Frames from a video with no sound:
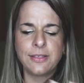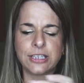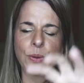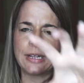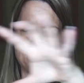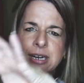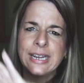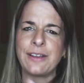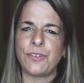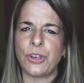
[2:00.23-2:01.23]
This way it's going to
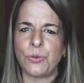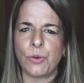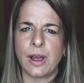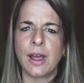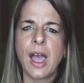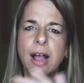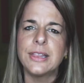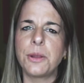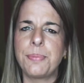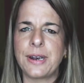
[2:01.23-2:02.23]
give you uh, a
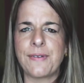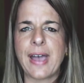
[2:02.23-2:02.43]
little bit of